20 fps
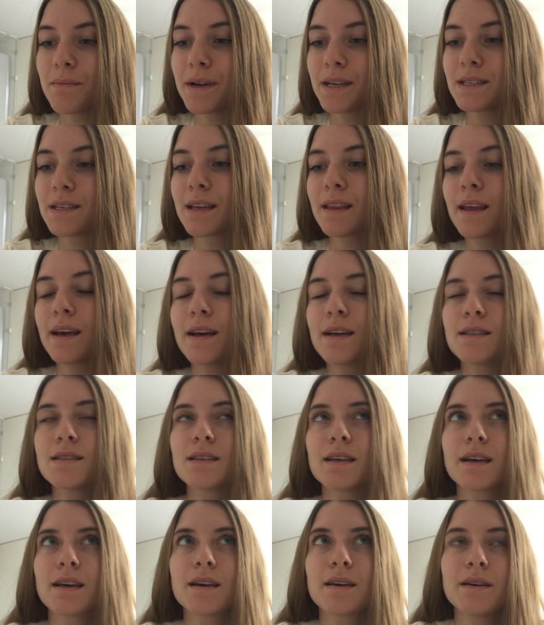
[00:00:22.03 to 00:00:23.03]
Basically it's
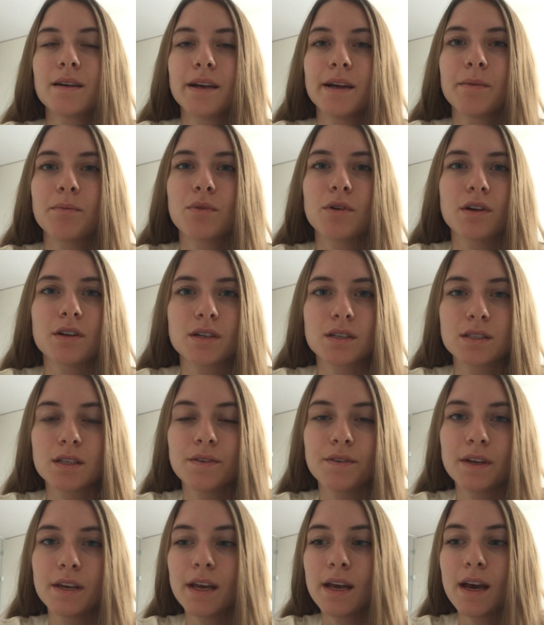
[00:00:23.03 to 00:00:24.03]
like a
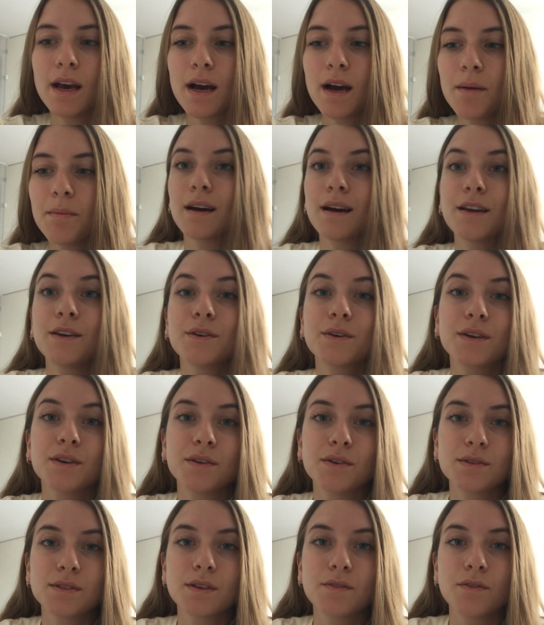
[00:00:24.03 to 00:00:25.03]
productivity app and you can
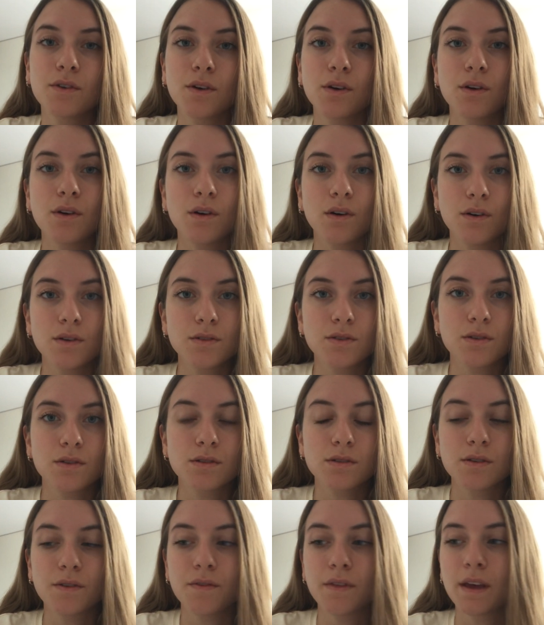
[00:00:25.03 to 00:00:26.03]
use it for all
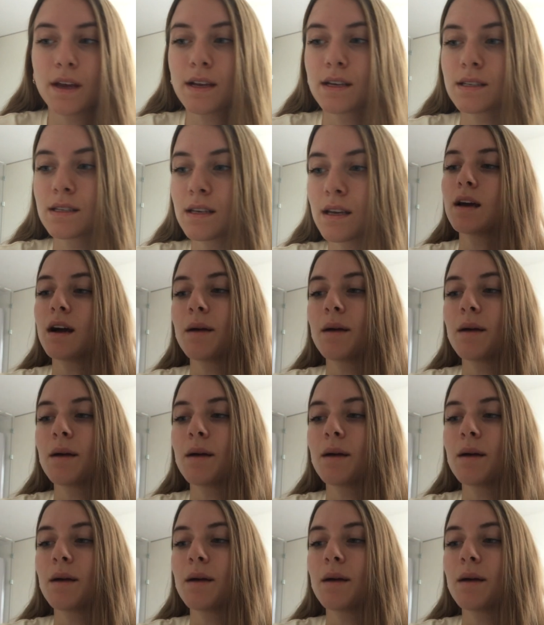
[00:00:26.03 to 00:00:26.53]
sorts of things.